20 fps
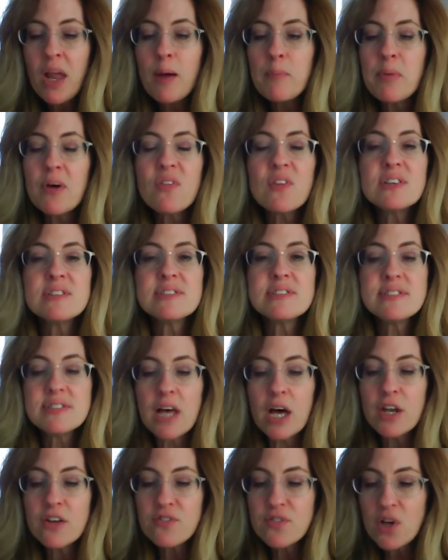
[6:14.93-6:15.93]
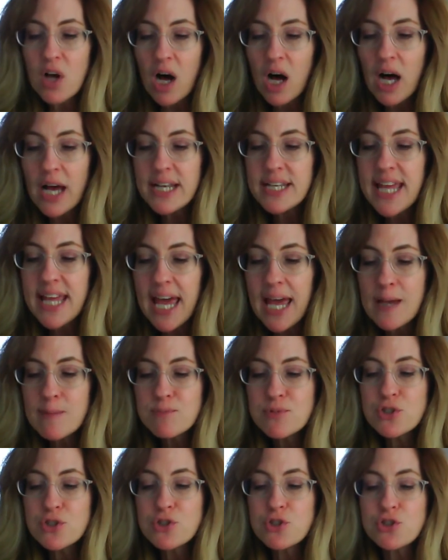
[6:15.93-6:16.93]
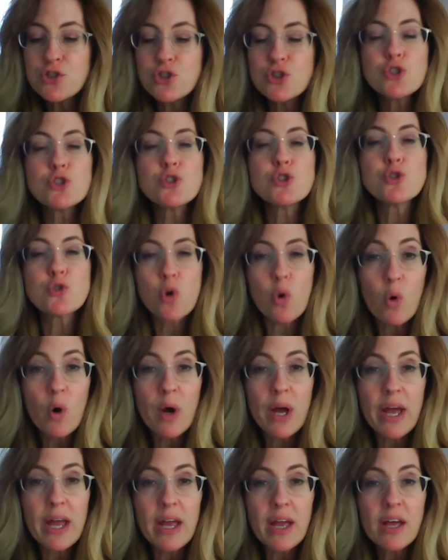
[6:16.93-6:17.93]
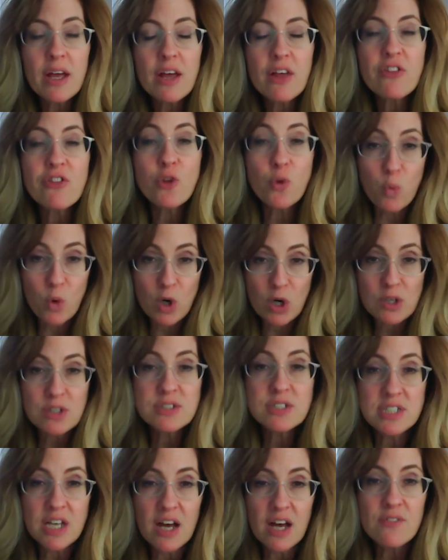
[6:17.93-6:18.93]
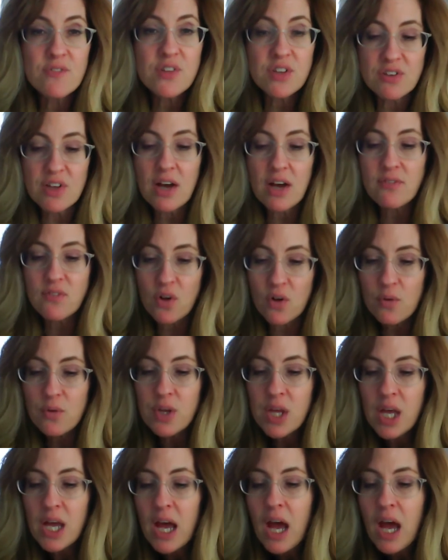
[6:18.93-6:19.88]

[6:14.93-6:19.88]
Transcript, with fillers: But the Son of God came to destroy the works of the devil.